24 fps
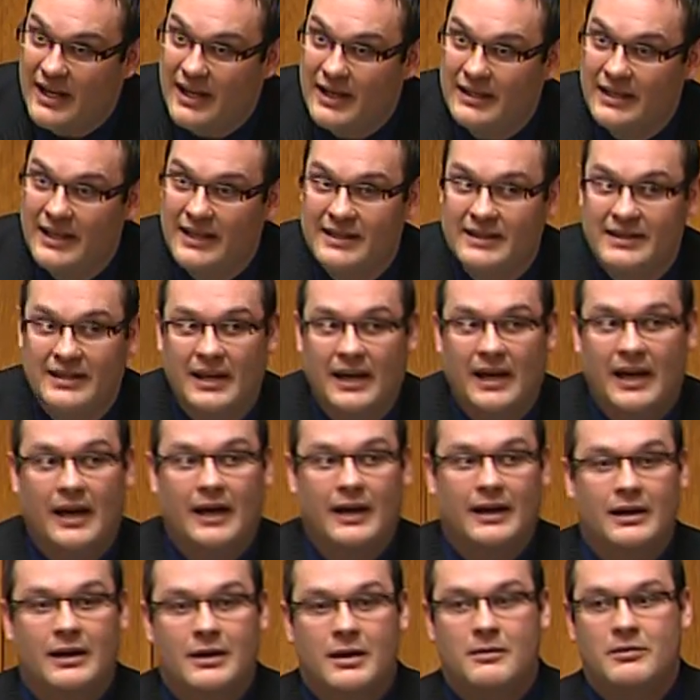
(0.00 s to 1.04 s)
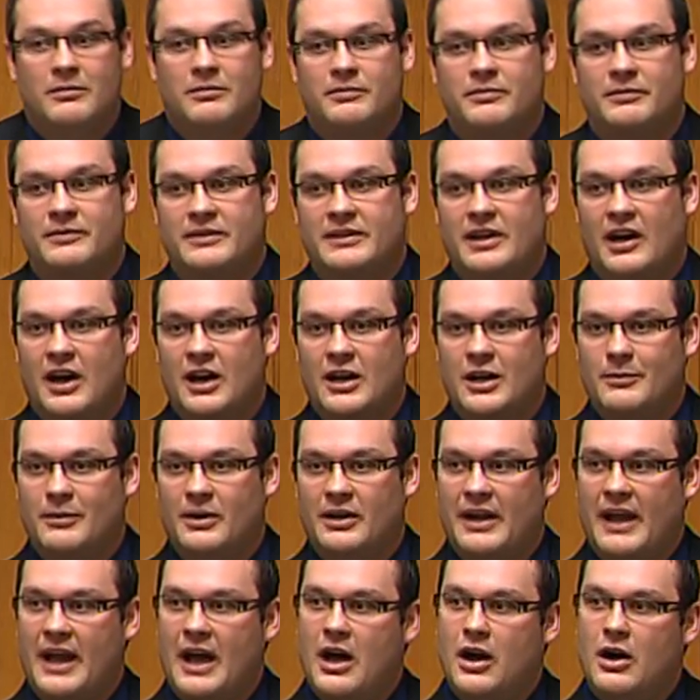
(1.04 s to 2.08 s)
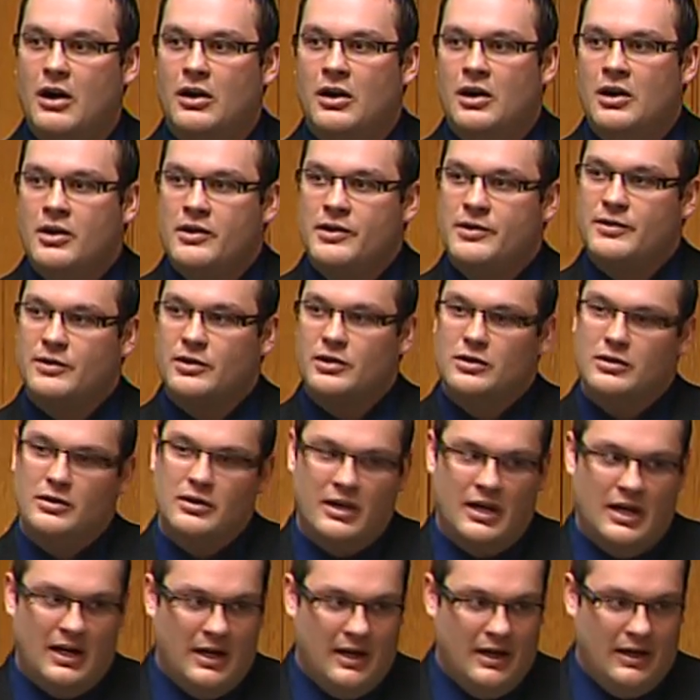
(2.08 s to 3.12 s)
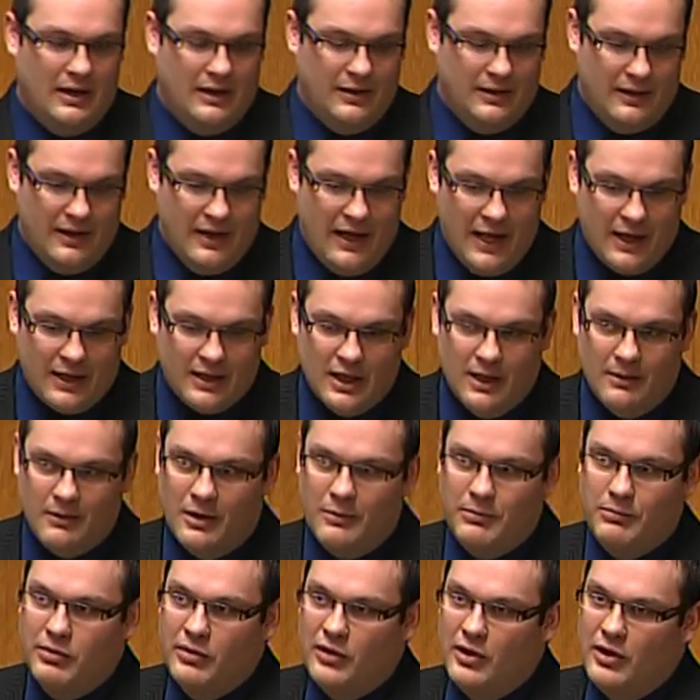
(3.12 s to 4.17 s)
I'd like to talk about how through economic